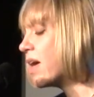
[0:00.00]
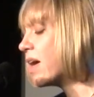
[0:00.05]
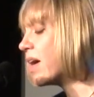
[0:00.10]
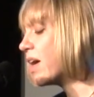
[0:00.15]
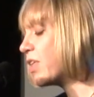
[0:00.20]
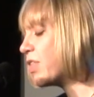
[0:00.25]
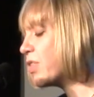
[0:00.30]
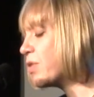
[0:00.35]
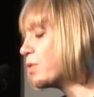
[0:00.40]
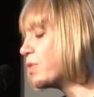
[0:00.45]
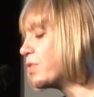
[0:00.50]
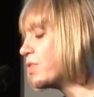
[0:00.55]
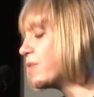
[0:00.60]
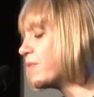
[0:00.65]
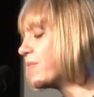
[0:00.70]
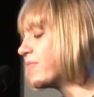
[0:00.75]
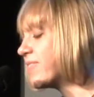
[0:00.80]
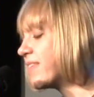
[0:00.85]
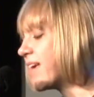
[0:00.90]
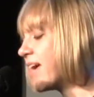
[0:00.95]
I thought
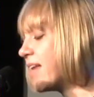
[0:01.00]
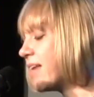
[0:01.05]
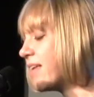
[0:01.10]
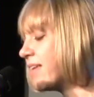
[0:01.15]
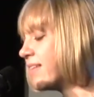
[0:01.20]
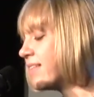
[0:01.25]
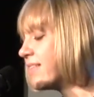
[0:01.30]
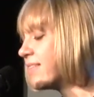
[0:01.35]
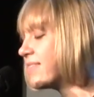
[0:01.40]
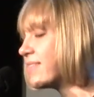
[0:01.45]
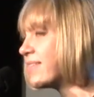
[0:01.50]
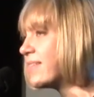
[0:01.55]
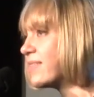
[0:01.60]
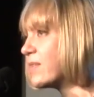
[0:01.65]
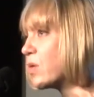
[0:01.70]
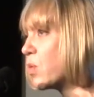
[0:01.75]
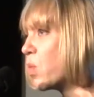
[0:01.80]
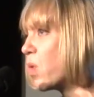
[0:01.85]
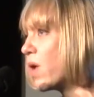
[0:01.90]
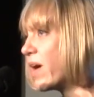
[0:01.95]
of silence as
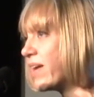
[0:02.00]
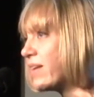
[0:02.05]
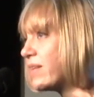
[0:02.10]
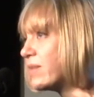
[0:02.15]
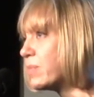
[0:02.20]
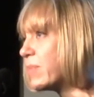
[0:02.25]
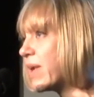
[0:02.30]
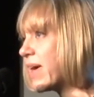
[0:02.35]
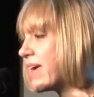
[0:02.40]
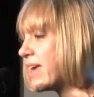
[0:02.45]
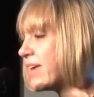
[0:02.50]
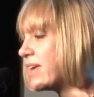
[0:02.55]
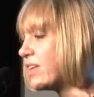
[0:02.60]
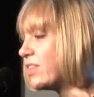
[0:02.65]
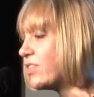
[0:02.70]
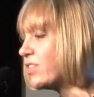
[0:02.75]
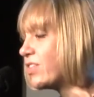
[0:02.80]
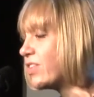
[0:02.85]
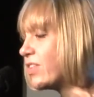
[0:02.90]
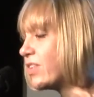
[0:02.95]
a white
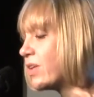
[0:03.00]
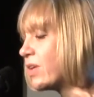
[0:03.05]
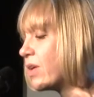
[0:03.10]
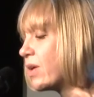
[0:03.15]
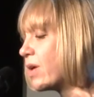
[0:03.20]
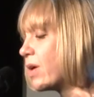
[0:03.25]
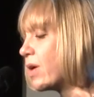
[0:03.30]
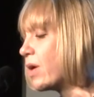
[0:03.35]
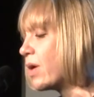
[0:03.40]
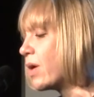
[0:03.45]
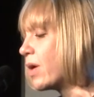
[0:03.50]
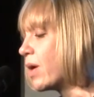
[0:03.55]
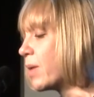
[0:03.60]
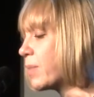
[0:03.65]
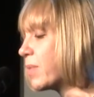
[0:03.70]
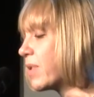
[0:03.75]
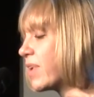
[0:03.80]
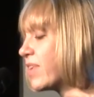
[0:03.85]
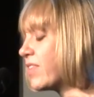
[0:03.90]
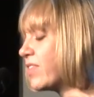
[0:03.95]
page
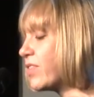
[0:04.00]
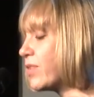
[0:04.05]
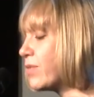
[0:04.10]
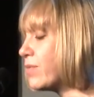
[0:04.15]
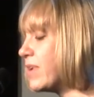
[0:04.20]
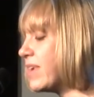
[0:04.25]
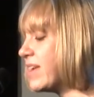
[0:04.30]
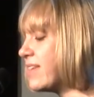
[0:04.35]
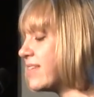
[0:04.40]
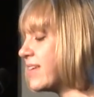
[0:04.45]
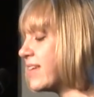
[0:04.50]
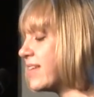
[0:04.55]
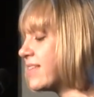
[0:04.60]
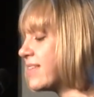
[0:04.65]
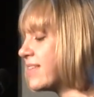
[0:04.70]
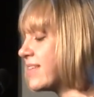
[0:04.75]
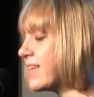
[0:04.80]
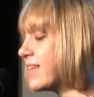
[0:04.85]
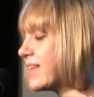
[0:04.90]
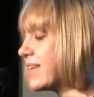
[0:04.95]
I'm going to use
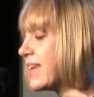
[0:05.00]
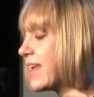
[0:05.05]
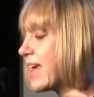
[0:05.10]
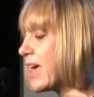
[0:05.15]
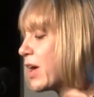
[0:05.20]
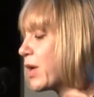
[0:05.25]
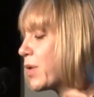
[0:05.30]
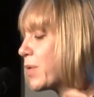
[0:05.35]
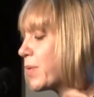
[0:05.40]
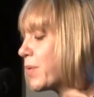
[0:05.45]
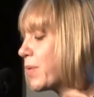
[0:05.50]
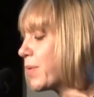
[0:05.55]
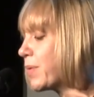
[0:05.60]
it now.